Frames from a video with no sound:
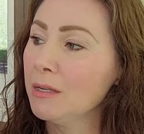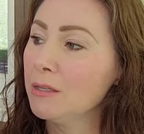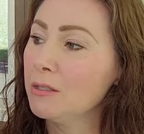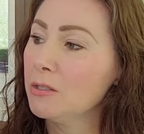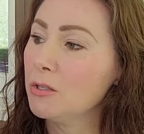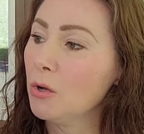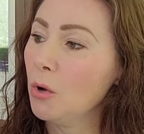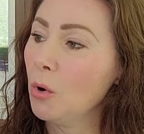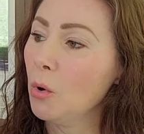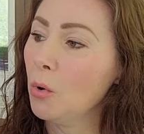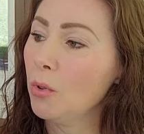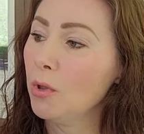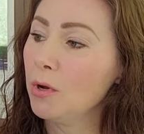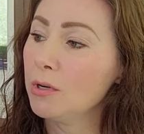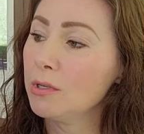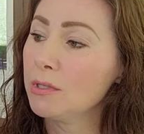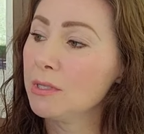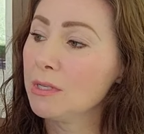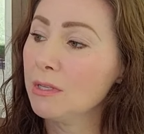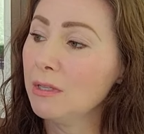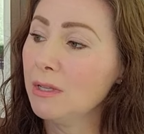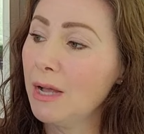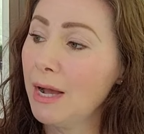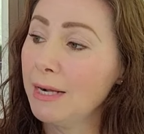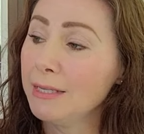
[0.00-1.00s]
So
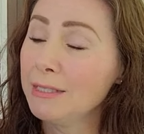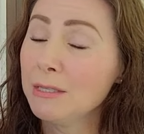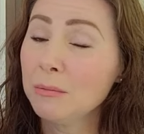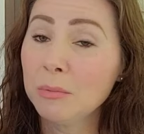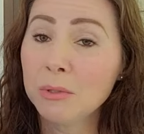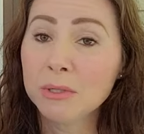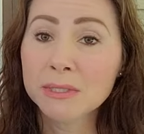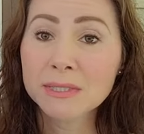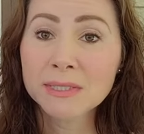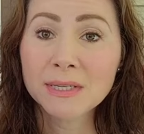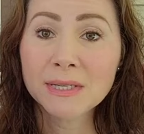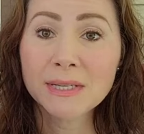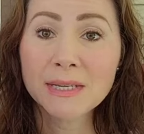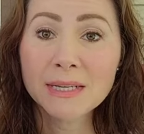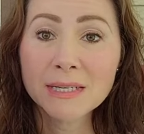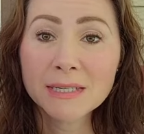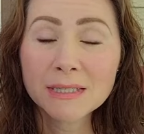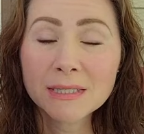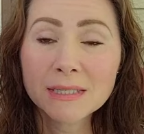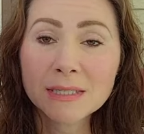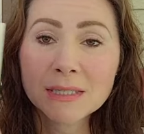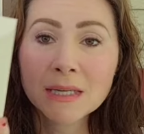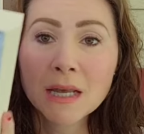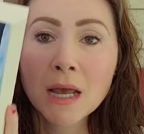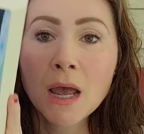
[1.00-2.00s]
there's lots of books in
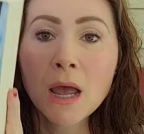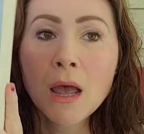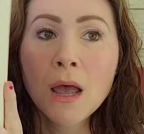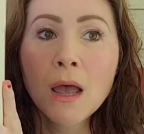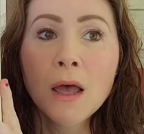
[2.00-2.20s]
this.